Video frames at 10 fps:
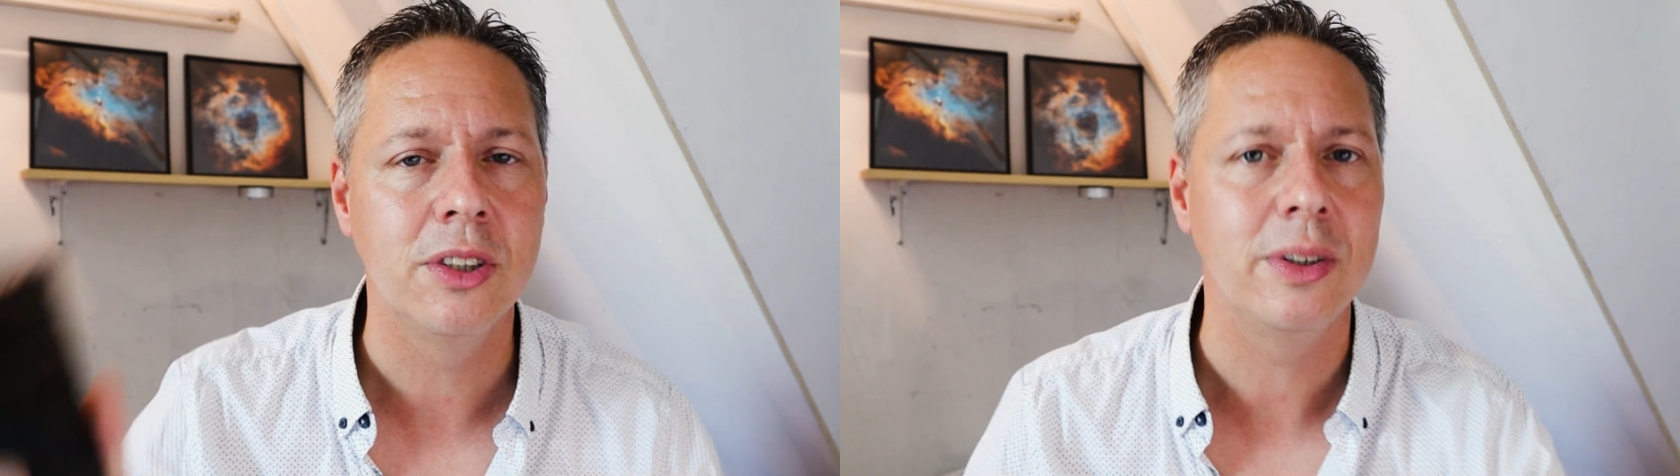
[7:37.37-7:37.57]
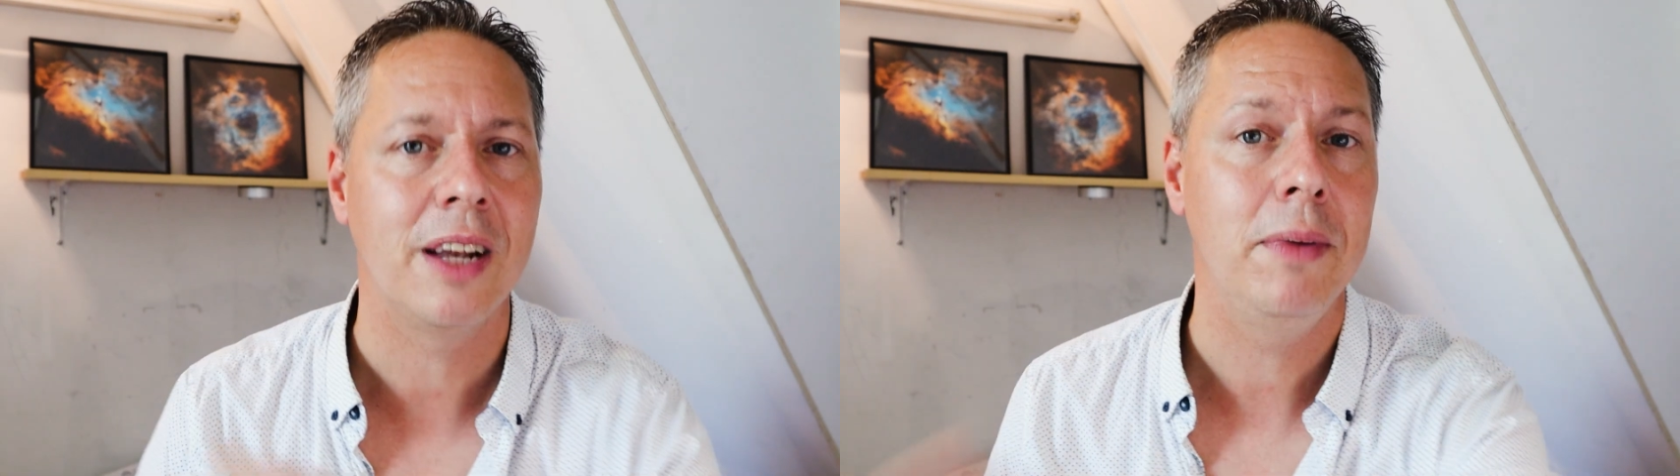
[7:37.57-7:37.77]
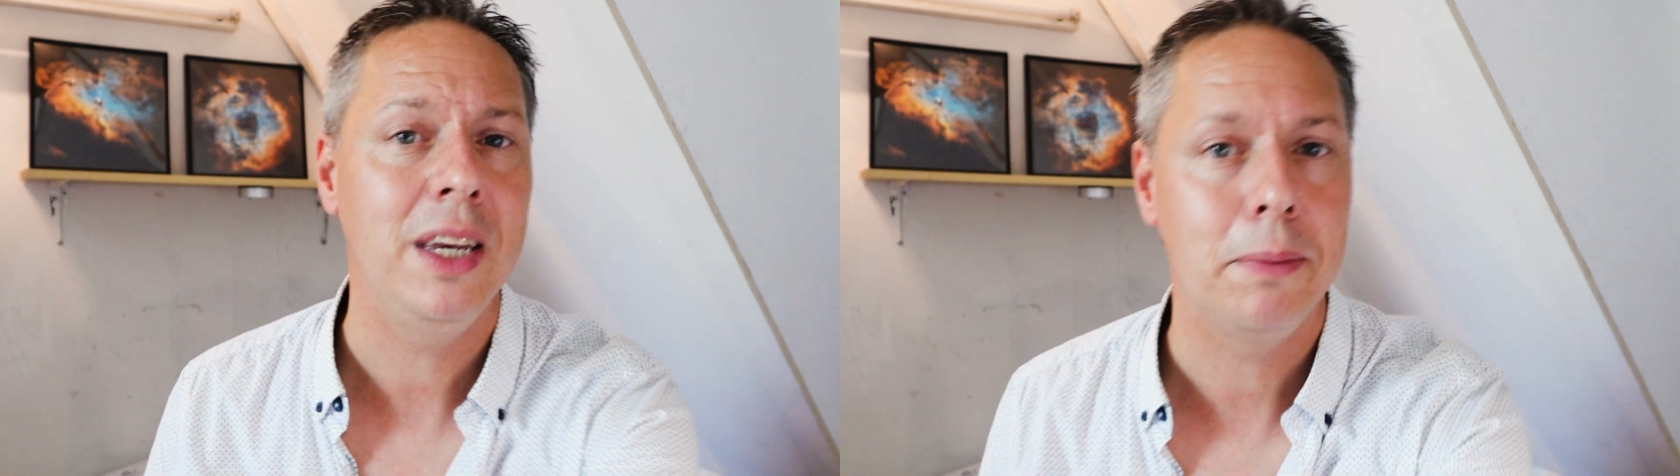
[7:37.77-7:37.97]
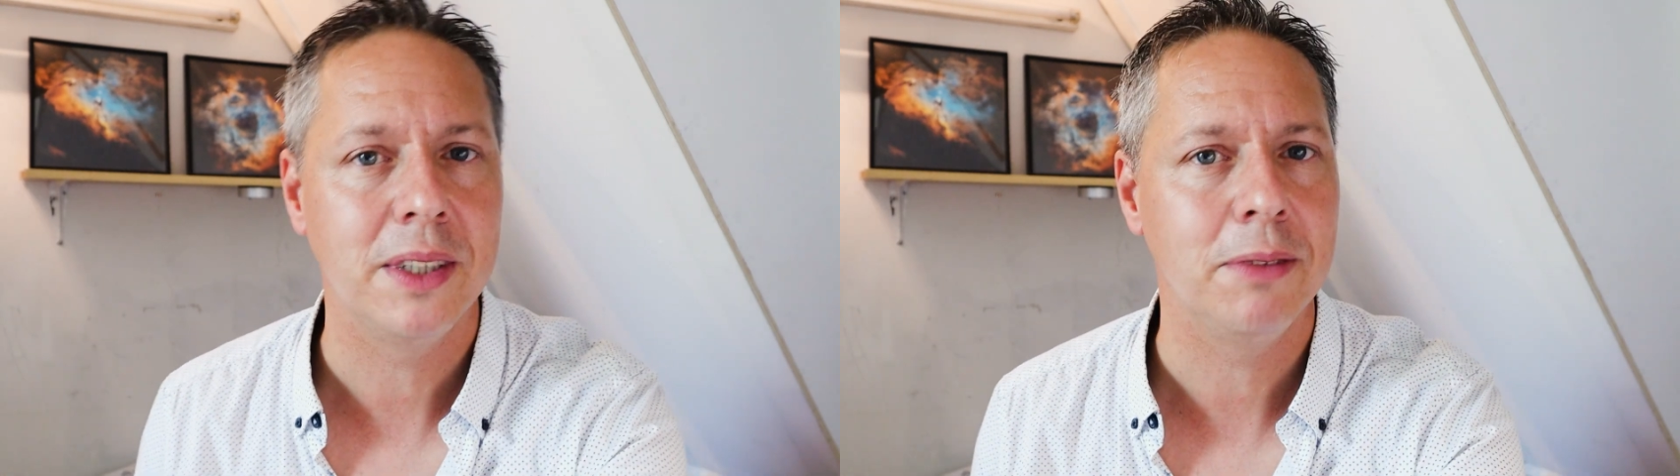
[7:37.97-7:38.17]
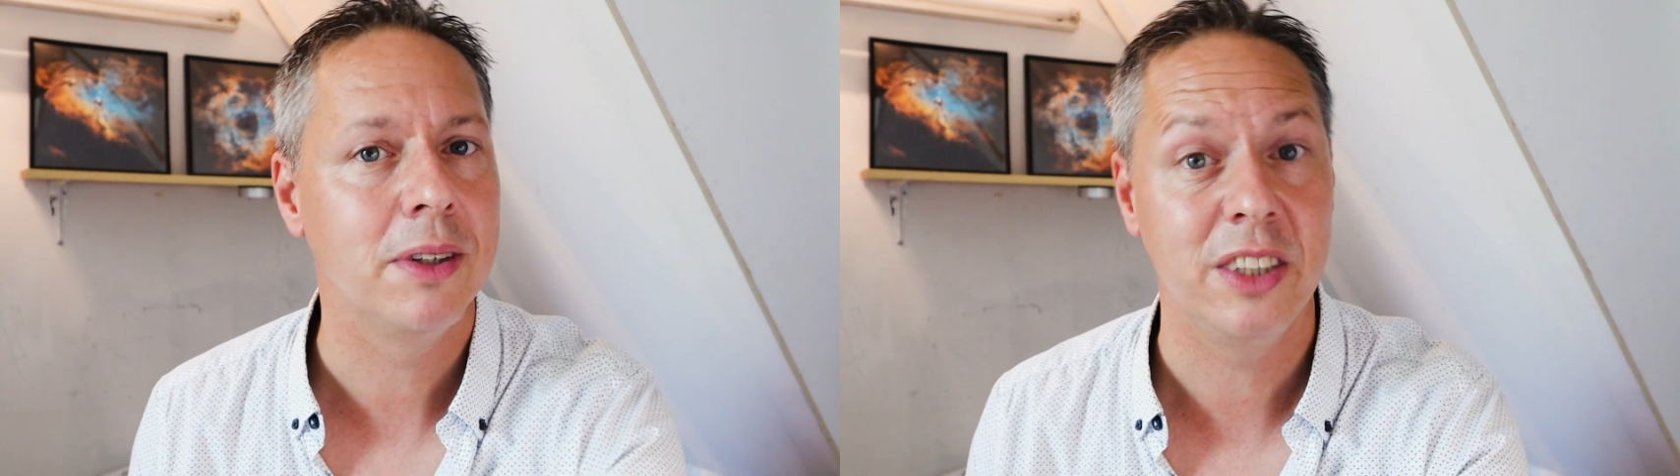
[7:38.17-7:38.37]
to that mini
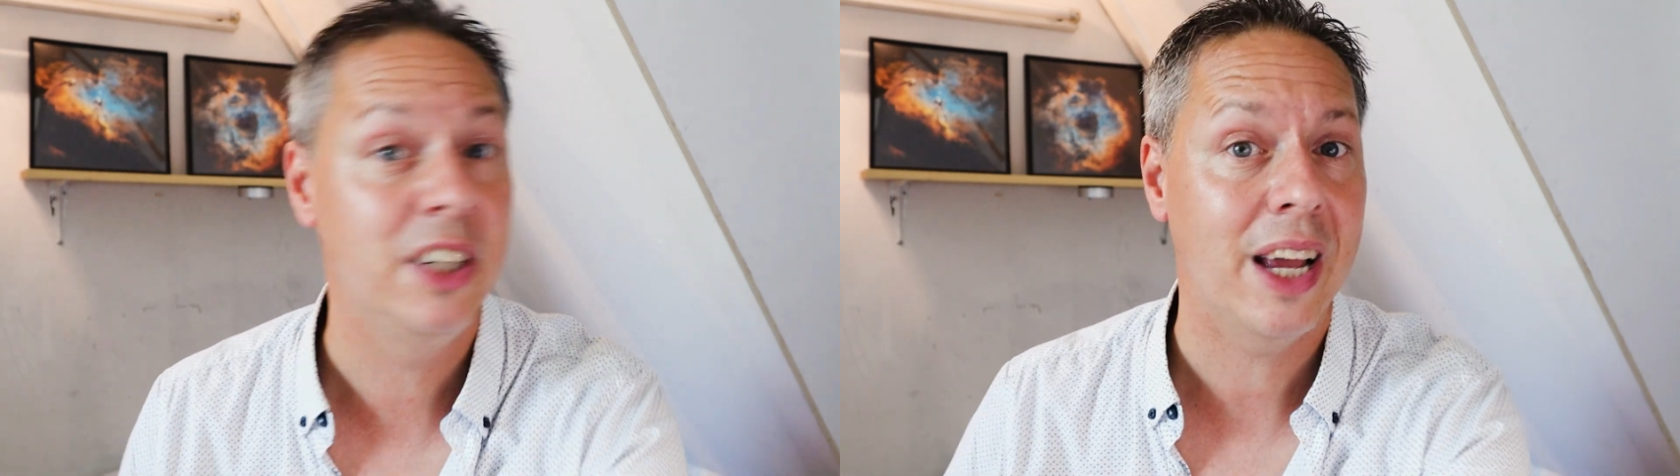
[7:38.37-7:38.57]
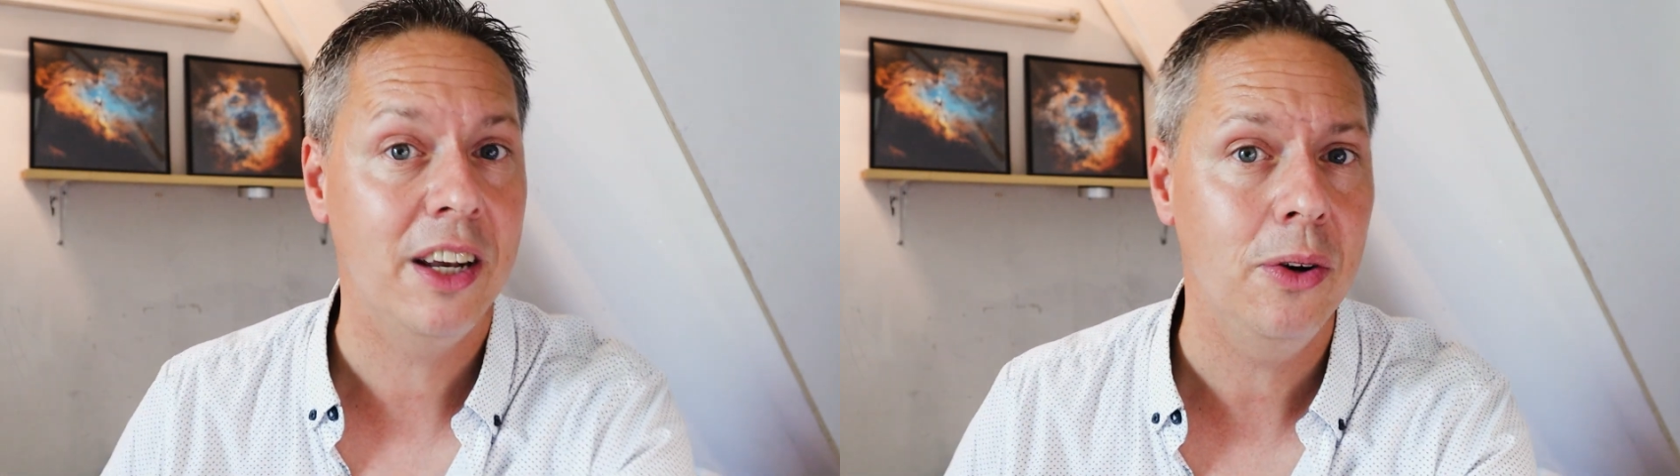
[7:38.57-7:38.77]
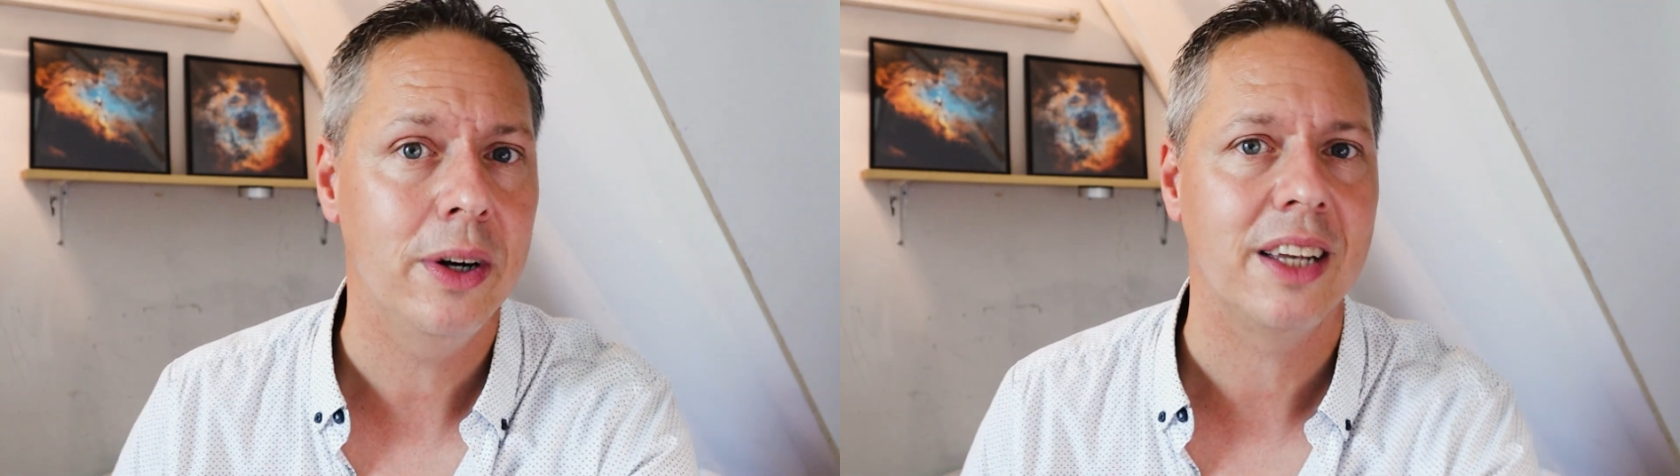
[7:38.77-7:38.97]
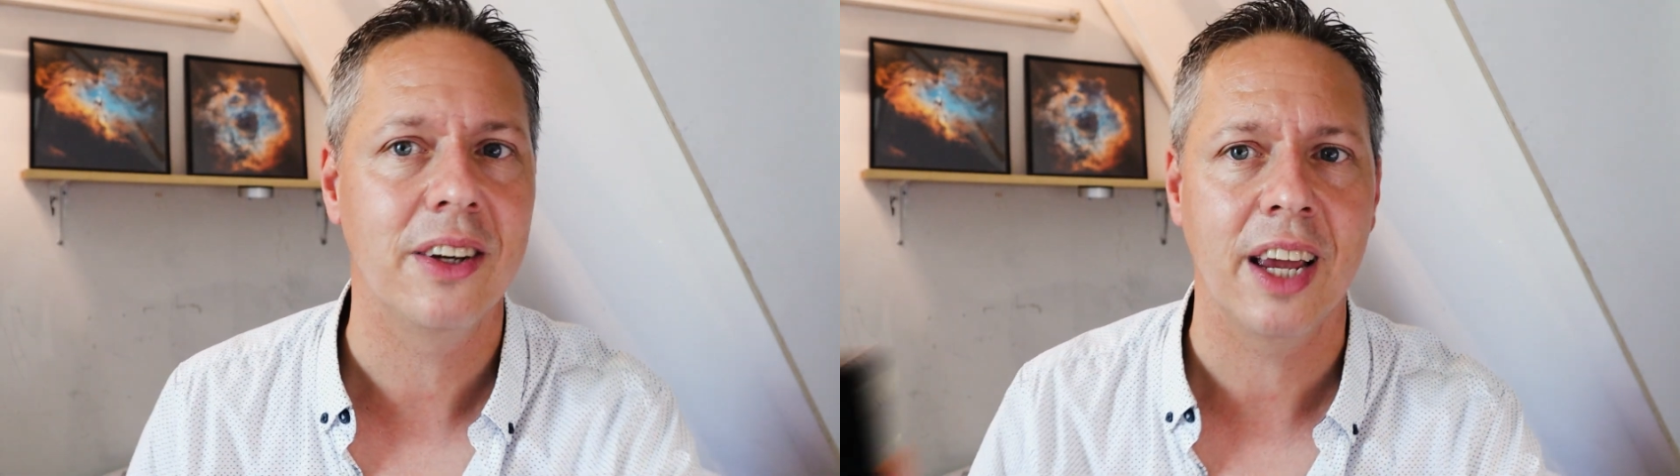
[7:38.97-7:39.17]
PC, because you can do that.